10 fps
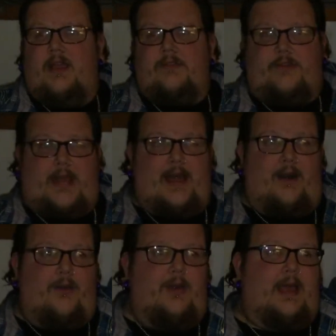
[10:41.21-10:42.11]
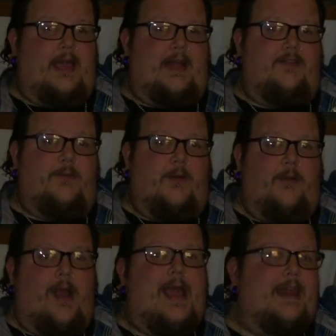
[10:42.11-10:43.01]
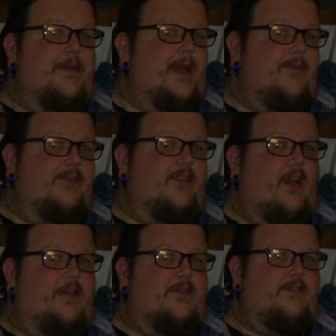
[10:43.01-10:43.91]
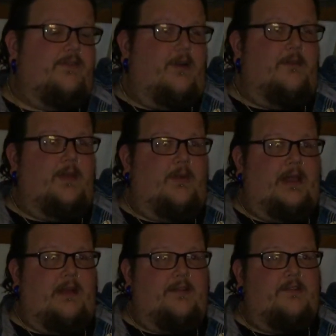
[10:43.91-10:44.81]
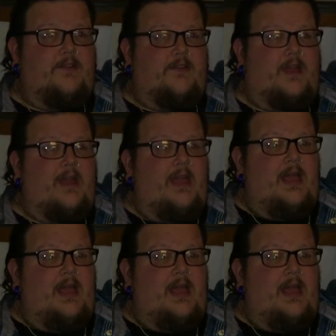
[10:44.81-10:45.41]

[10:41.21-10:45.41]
So now I got to a point where I had to get my results from the weight loss surgery.